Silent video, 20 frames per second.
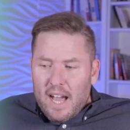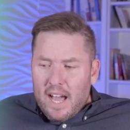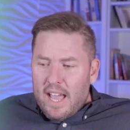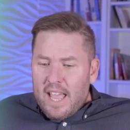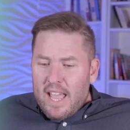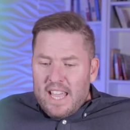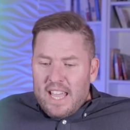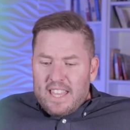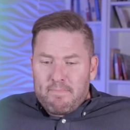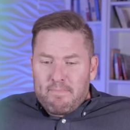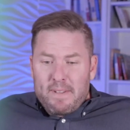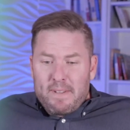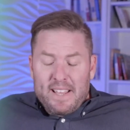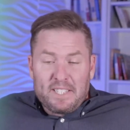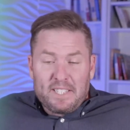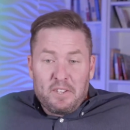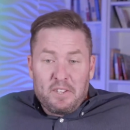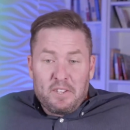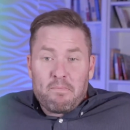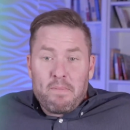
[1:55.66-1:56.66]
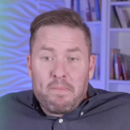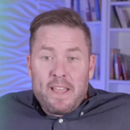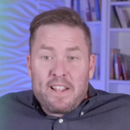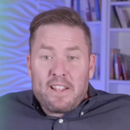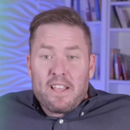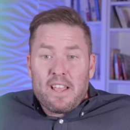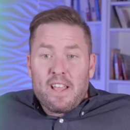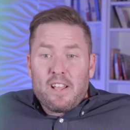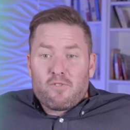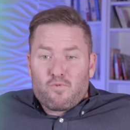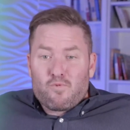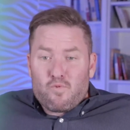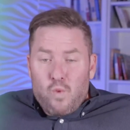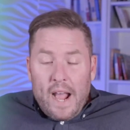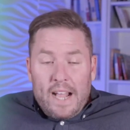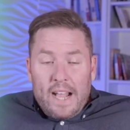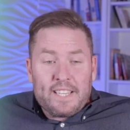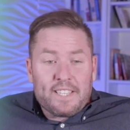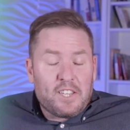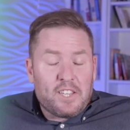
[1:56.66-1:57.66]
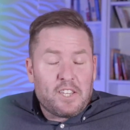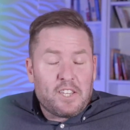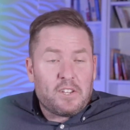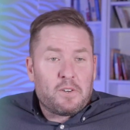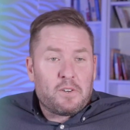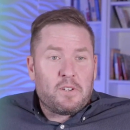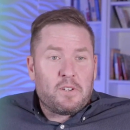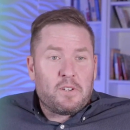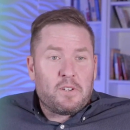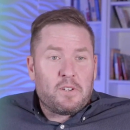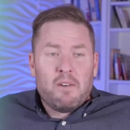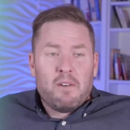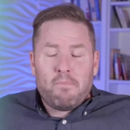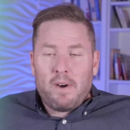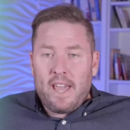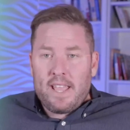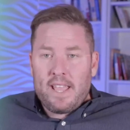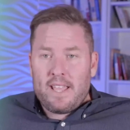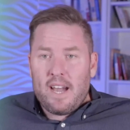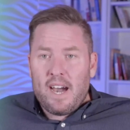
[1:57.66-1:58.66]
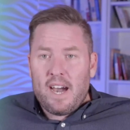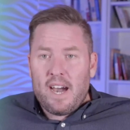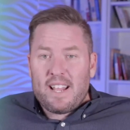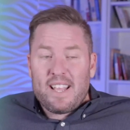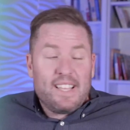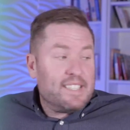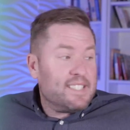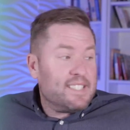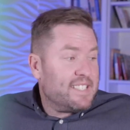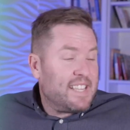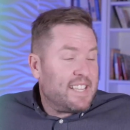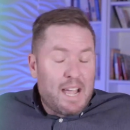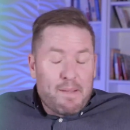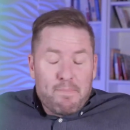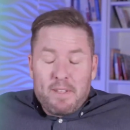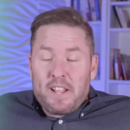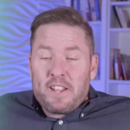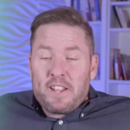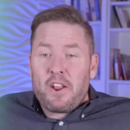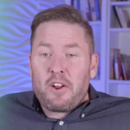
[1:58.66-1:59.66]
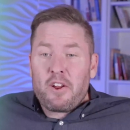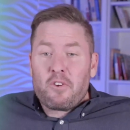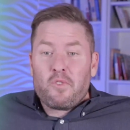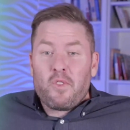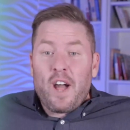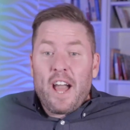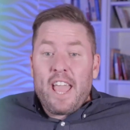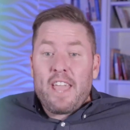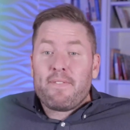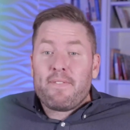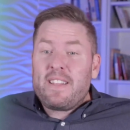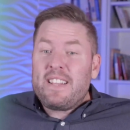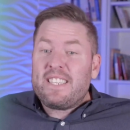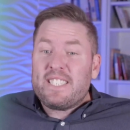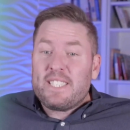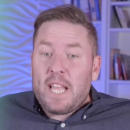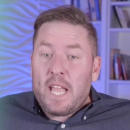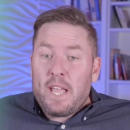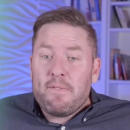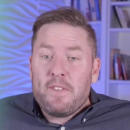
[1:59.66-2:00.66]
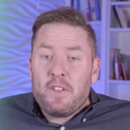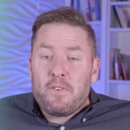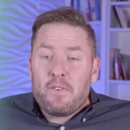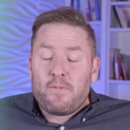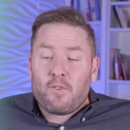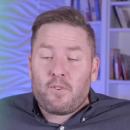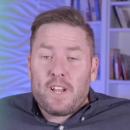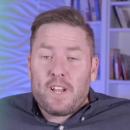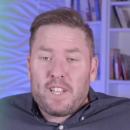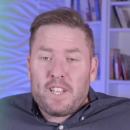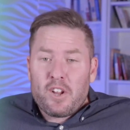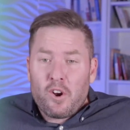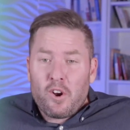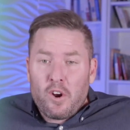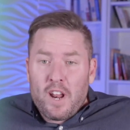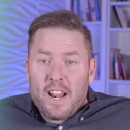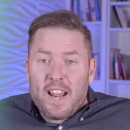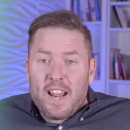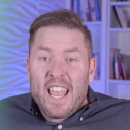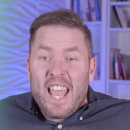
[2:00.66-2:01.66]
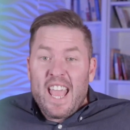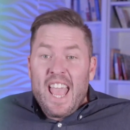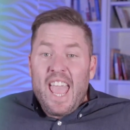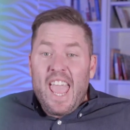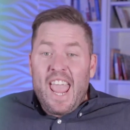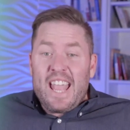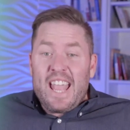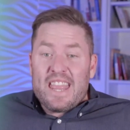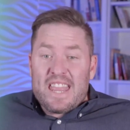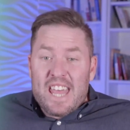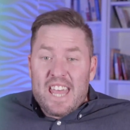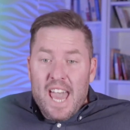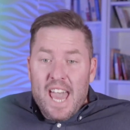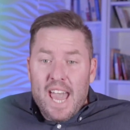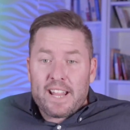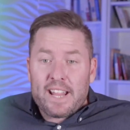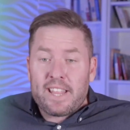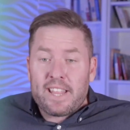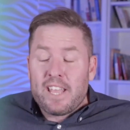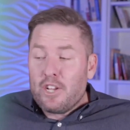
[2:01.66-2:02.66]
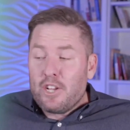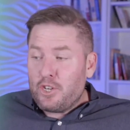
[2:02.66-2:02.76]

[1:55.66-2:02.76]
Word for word: uh, because you've been rescued by God. He stepped into your life and saved you for eternity. And that